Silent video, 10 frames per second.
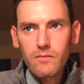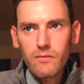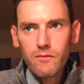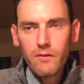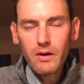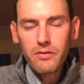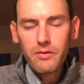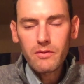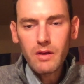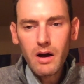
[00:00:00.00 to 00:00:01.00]
felt
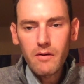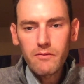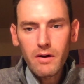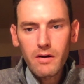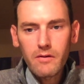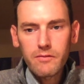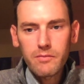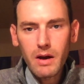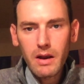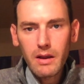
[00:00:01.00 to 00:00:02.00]
the love of my